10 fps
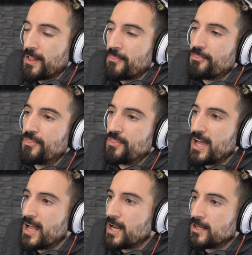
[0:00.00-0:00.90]
and
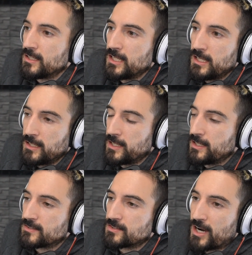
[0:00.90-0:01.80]
then
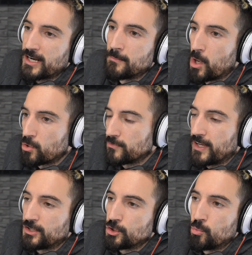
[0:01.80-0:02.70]
he's trying to
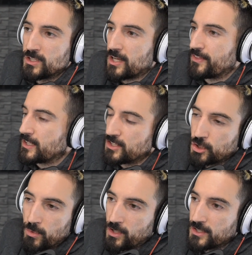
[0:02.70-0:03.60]
motivate you, which I think he's
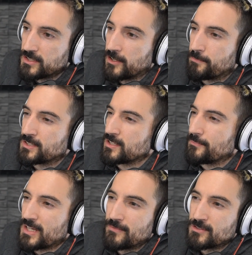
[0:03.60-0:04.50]
doing good stuff. But
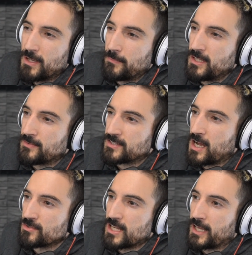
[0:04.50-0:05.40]
sometimes maybe it
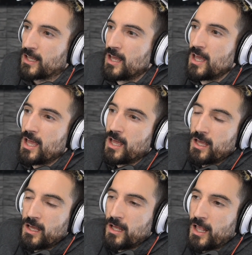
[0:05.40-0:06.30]
sounds like,
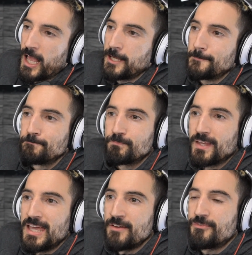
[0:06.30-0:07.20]
hey,
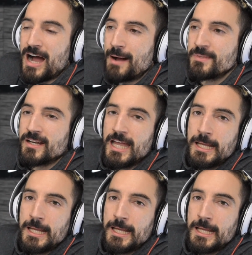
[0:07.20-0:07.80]
if I'm not